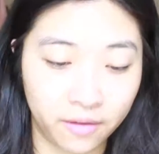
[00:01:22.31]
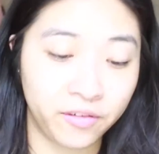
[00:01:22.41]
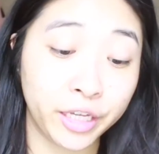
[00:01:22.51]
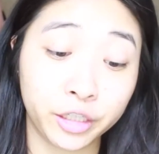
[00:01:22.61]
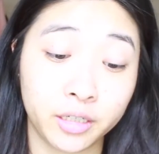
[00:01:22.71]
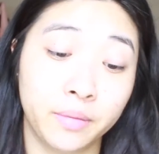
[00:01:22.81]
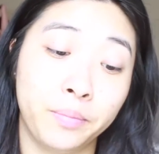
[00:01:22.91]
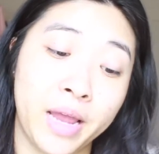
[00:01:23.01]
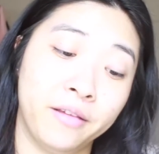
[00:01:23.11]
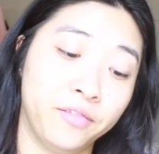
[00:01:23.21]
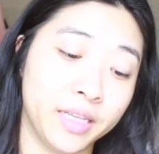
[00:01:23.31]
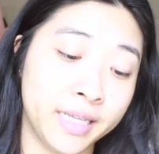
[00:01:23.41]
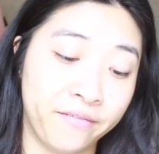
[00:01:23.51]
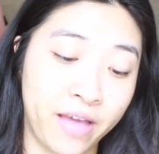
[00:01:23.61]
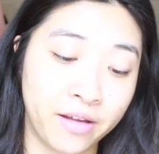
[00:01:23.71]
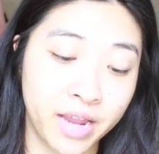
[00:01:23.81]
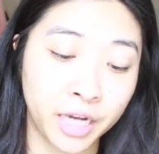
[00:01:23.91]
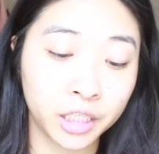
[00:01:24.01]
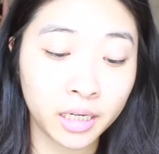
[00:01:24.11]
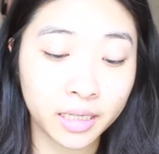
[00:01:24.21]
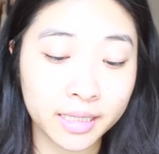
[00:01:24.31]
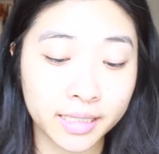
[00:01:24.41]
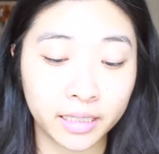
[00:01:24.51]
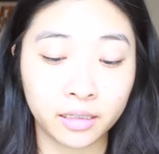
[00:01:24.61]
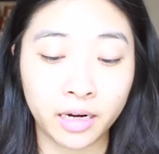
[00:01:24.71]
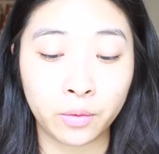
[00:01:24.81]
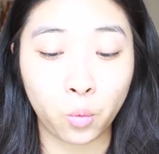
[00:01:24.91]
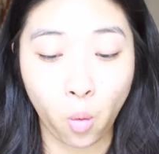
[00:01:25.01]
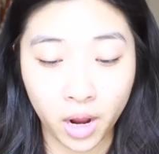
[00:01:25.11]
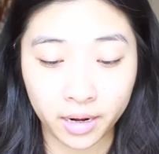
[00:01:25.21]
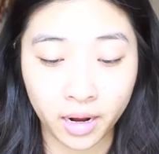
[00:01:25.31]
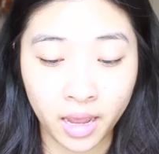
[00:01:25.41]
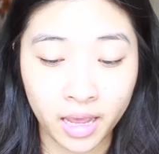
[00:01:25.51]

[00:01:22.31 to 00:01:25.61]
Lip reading: Features and benefits. A foundation and concealer in one.